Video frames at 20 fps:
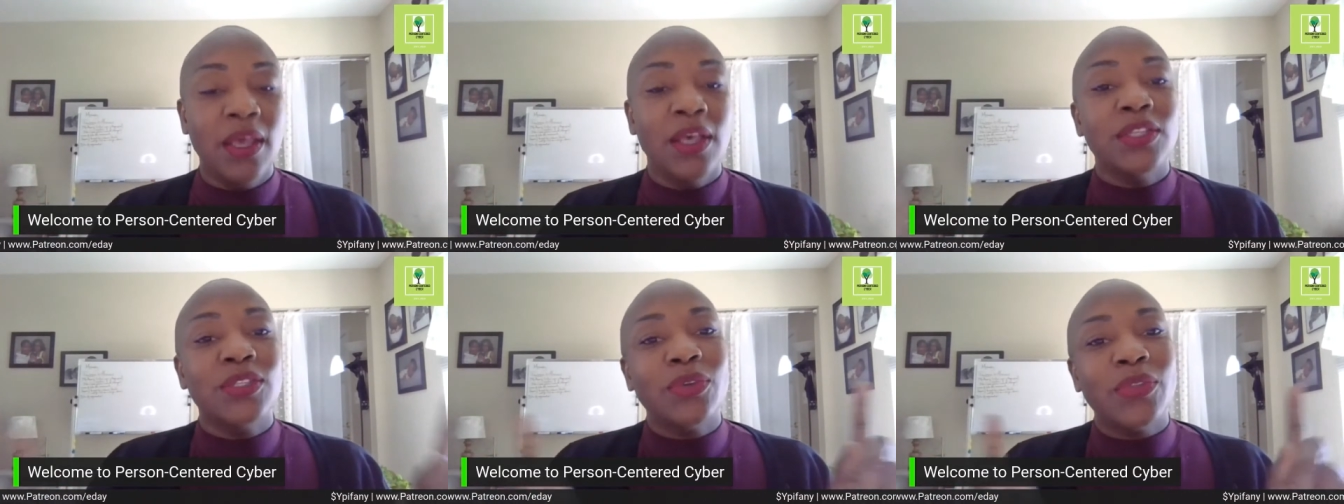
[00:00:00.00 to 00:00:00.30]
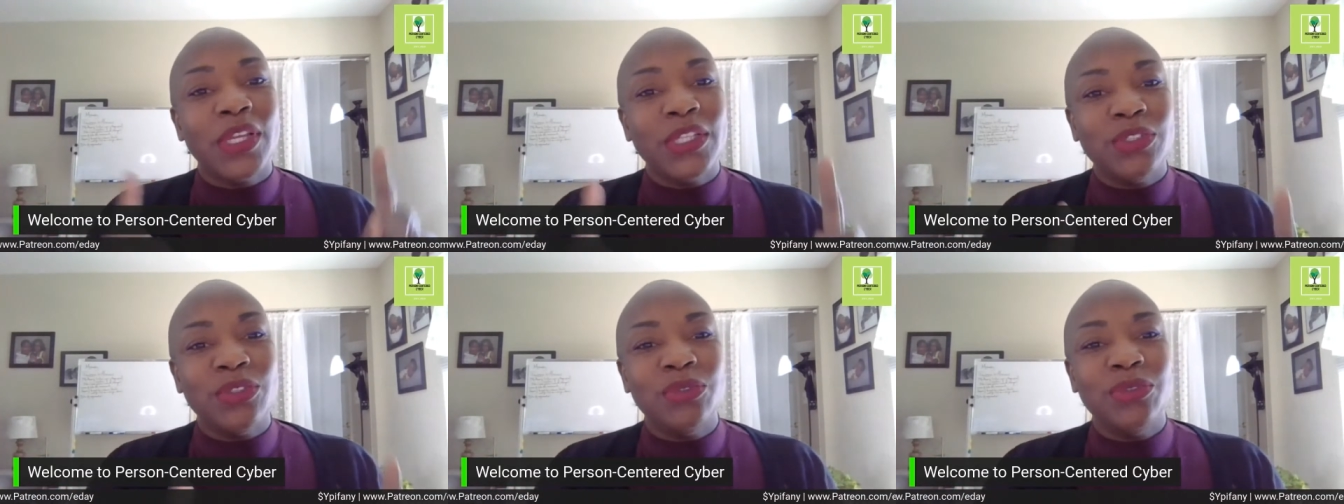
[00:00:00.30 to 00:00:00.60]
so
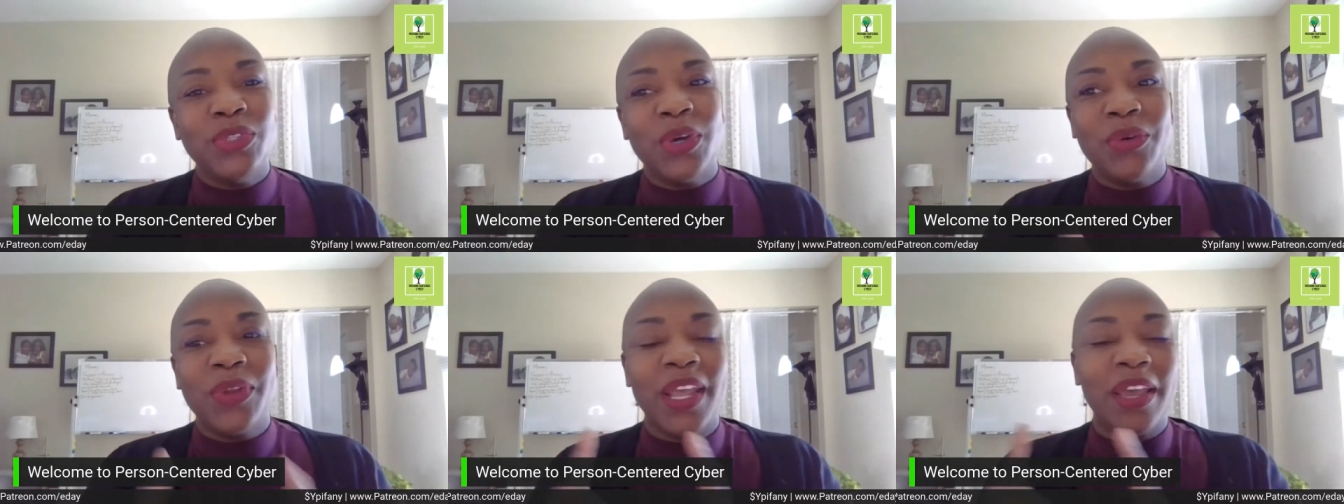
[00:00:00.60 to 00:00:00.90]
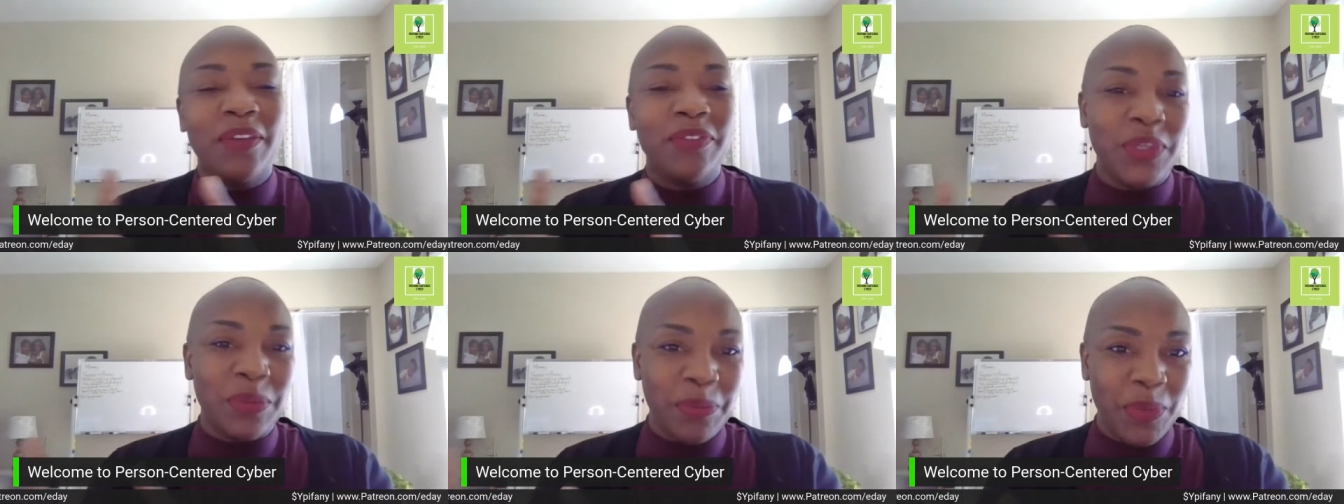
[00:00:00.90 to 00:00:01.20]
that you don't
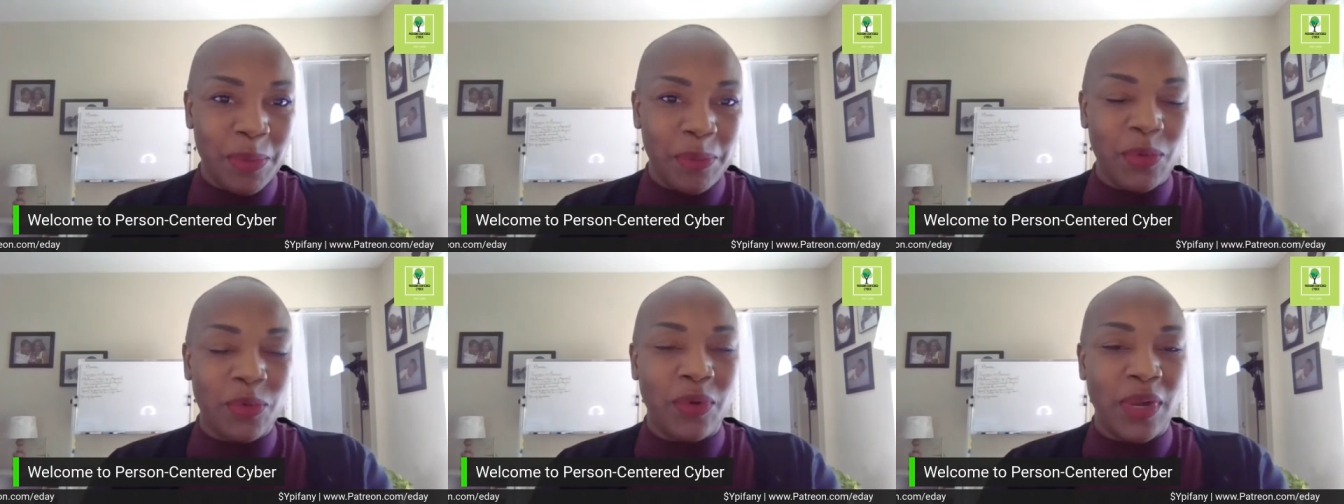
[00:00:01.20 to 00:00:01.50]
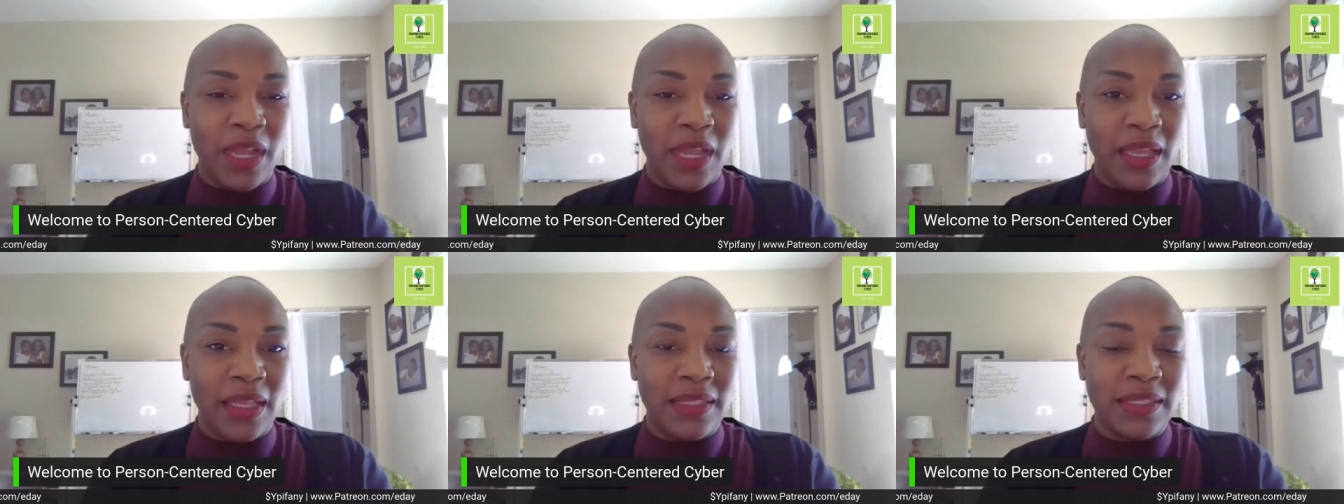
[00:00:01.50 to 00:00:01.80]
have to
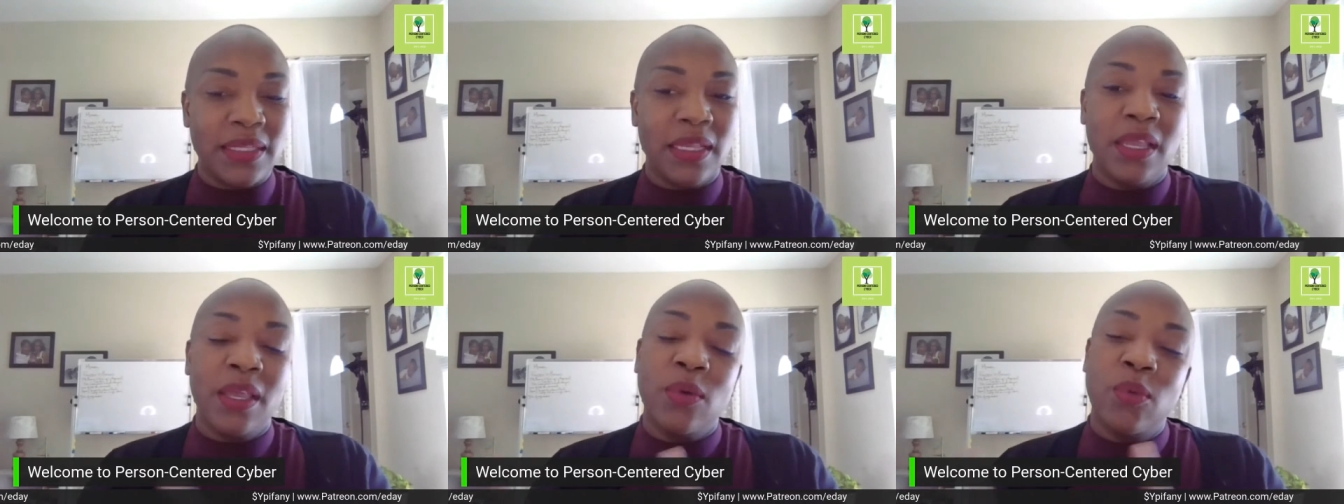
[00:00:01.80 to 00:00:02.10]
memorize.